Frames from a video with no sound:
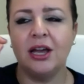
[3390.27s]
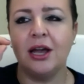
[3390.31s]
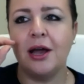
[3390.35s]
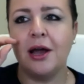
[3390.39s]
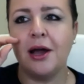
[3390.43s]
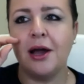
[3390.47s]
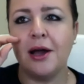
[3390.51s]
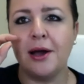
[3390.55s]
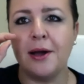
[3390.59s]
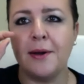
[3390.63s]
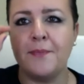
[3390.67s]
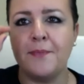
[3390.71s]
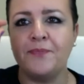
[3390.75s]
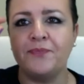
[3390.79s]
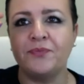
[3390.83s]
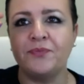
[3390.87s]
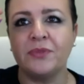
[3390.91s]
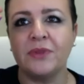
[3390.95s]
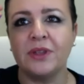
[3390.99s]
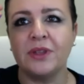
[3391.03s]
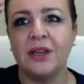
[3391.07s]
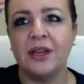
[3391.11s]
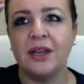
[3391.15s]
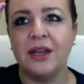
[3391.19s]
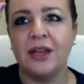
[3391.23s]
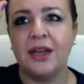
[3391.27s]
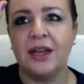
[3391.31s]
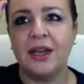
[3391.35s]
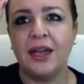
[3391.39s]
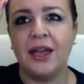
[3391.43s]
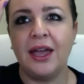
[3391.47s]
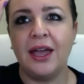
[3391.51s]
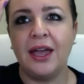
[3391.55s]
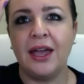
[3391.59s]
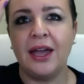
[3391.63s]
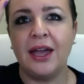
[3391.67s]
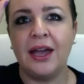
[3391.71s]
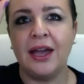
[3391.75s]
Um,
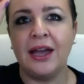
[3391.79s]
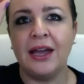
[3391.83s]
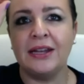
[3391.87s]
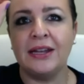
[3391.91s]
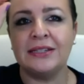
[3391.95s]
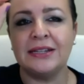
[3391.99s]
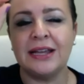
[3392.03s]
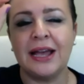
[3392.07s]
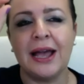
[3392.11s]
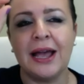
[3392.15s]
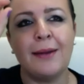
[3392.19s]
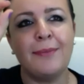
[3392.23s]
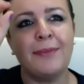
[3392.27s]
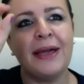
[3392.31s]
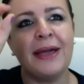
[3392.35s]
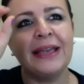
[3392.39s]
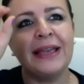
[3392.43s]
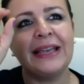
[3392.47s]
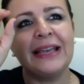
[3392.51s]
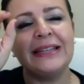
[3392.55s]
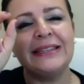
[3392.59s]
and I'm like,